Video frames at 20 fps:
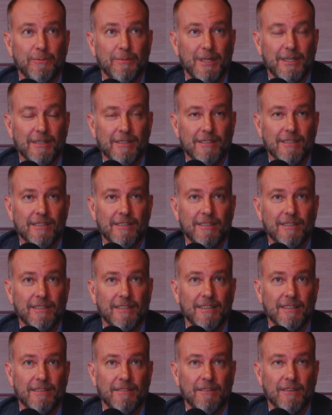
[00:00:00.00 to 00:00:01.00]
Because
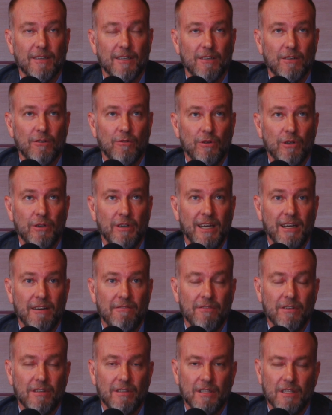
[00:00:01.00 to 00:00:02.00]
we
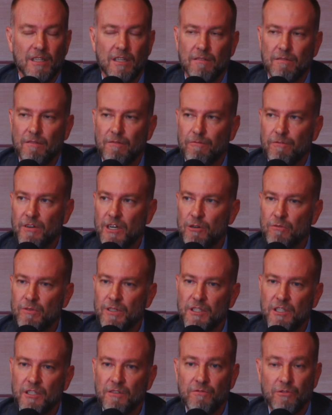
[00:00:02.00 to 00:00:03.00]
have
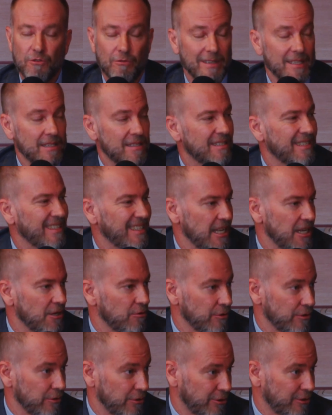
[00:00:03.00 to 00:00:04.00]
very different
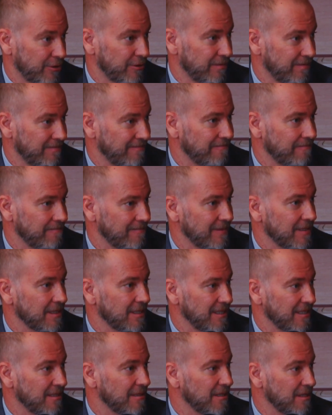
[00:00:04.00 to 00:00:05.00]
scenarios
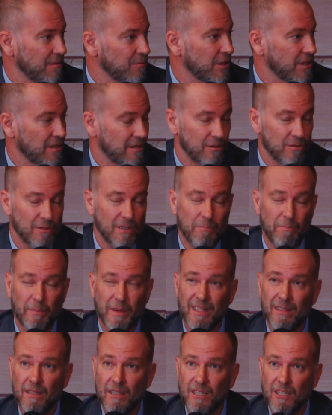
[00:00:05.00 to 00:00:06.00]
in Brazil,
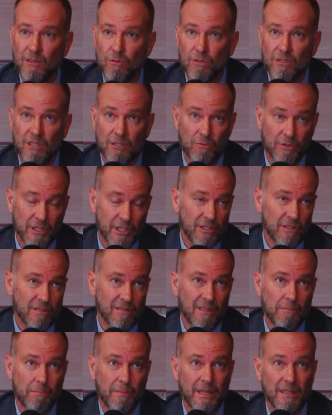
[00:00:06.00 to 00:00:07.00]
depending on the
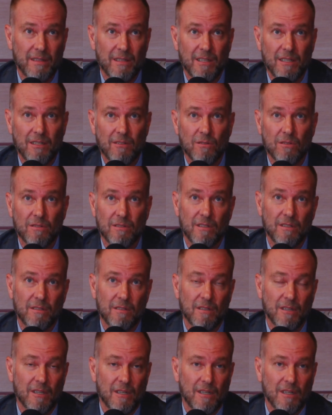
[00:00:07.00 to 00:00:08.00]
region, depending on
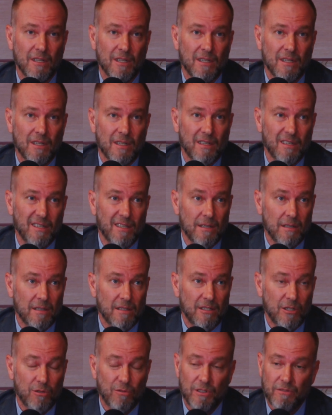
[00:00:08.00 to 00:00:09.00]
the
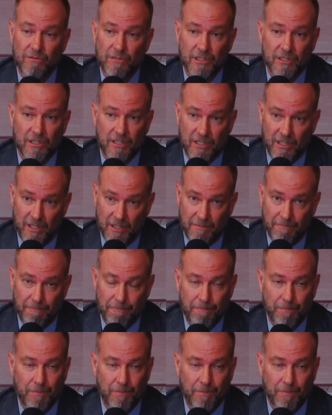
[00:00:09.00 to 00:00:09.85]
the university.